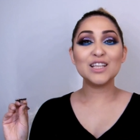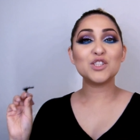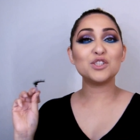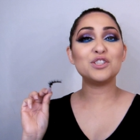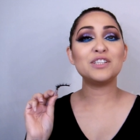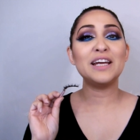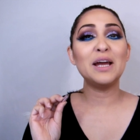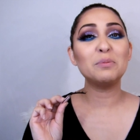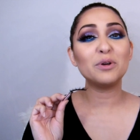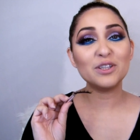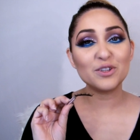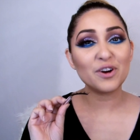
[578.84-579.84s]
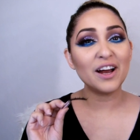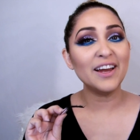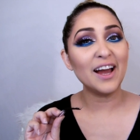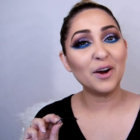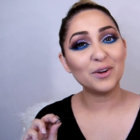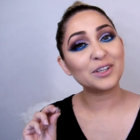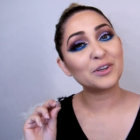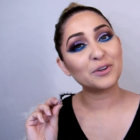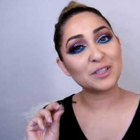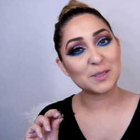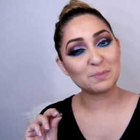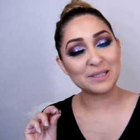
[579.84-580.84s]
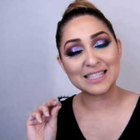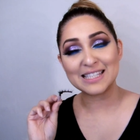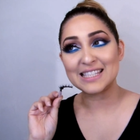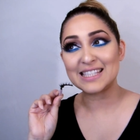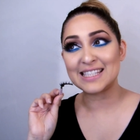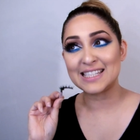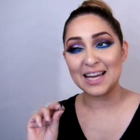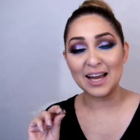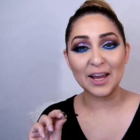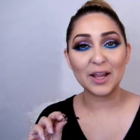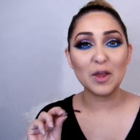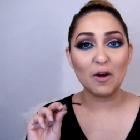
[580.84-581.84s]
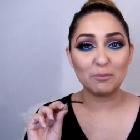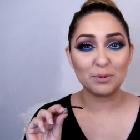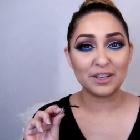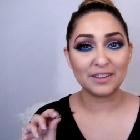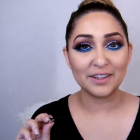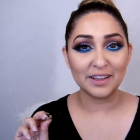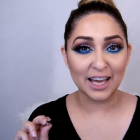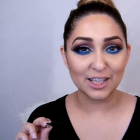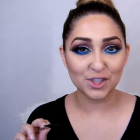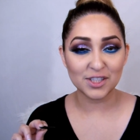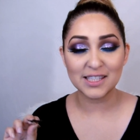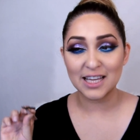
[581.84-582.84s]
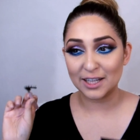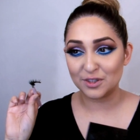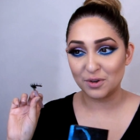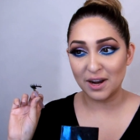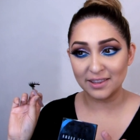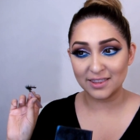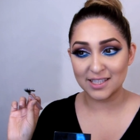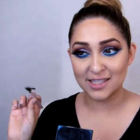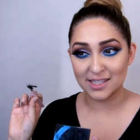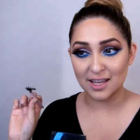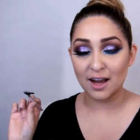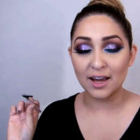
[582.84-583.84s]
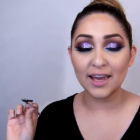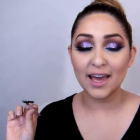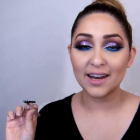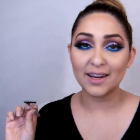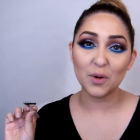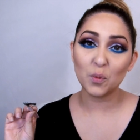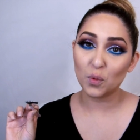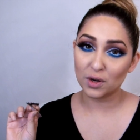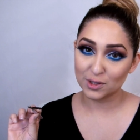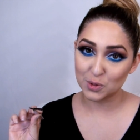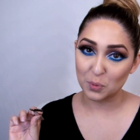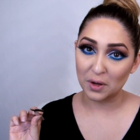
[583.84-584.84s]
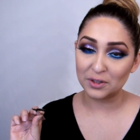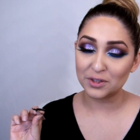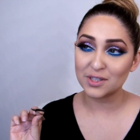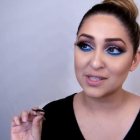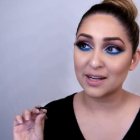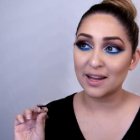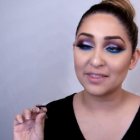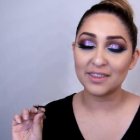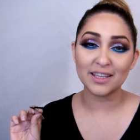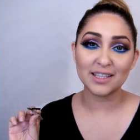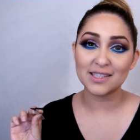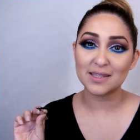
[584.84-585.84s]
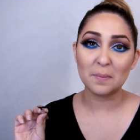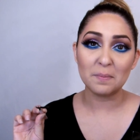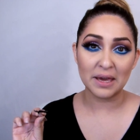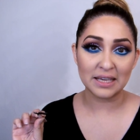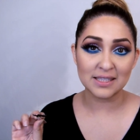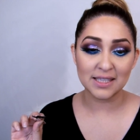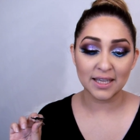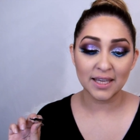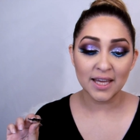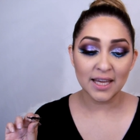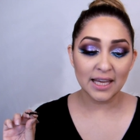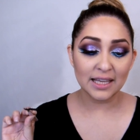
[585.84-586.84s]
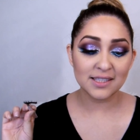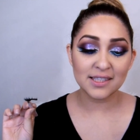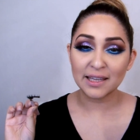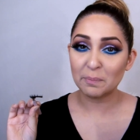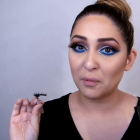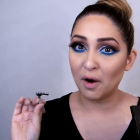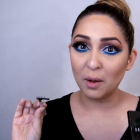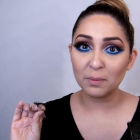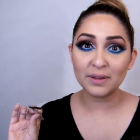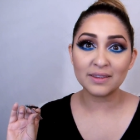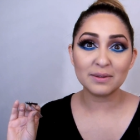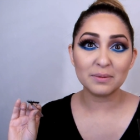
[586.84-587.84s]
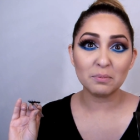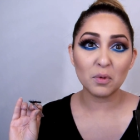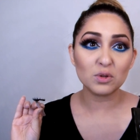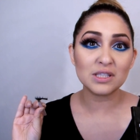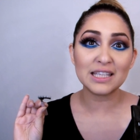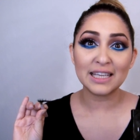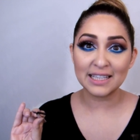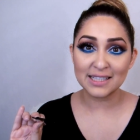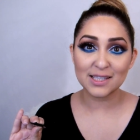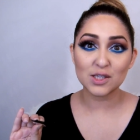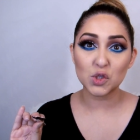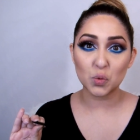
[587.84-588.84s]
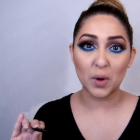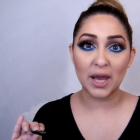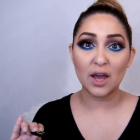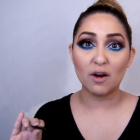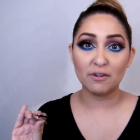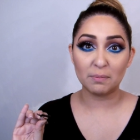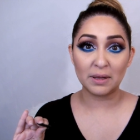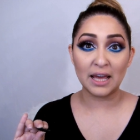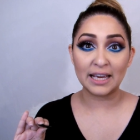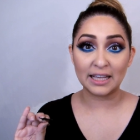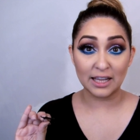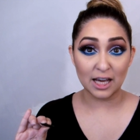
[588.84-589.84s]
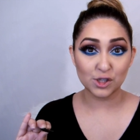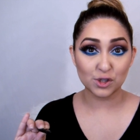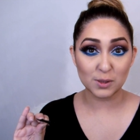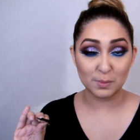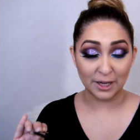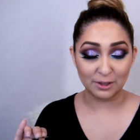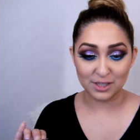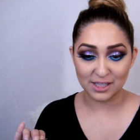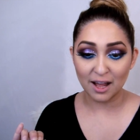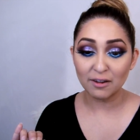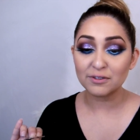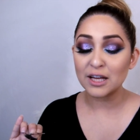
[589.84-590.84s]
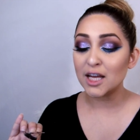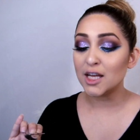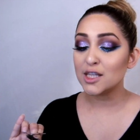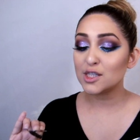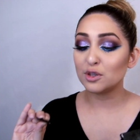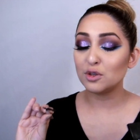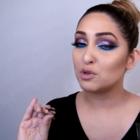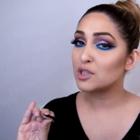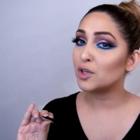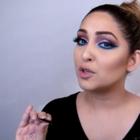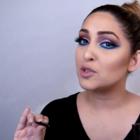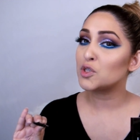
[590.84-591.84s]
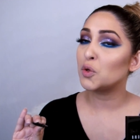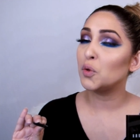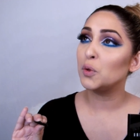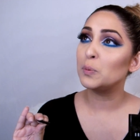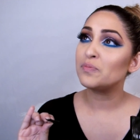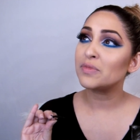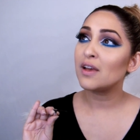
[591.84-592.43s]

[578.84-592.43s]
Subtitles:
So today I'm going to try out crispy style of putting the lashes. I tried this eye and it works wonders and I think it's amazing. It's probably the most easiest way of applying lashes by yourself. So those girls who